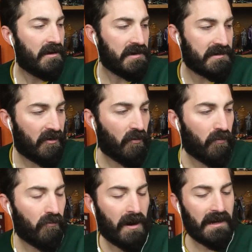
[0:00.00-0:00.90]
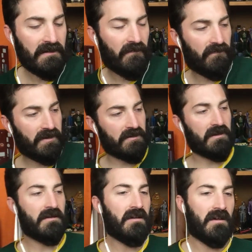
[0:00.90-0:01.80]
He's a great
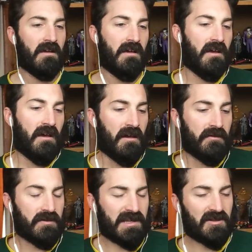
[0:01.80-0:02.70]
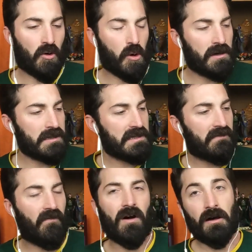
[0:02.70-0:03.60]
villain. The stories he's
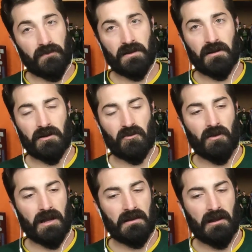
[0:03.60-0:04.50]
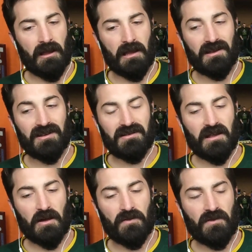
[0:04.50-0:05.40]
involved in are great and
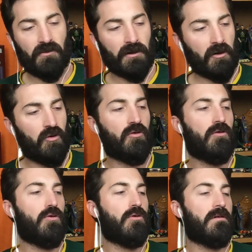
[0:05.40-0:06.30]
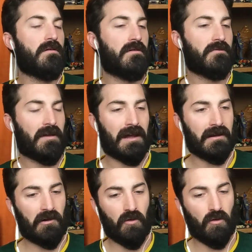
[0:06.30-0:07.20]
delve into a cool, well,
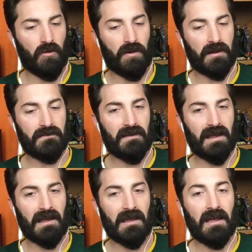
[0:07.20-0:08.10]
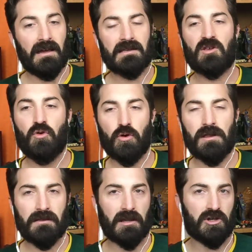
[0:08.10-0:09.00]
not a cool, but it's
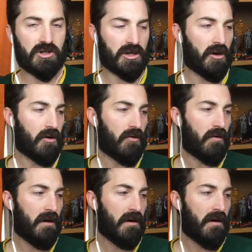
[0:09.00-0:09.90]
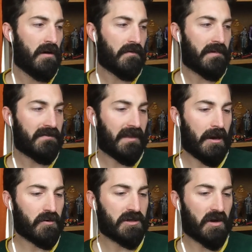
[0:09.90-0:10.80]
cool that they show that
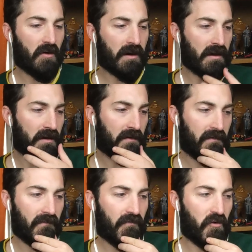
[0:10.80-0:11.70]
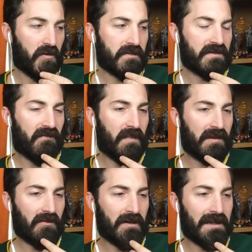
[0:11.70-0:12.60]
they were showing forms of
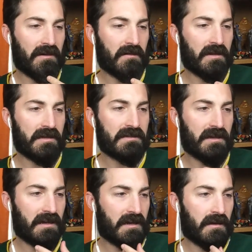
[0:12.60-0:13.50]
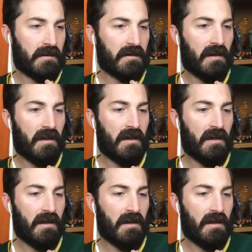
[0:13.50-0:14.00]
mental illness and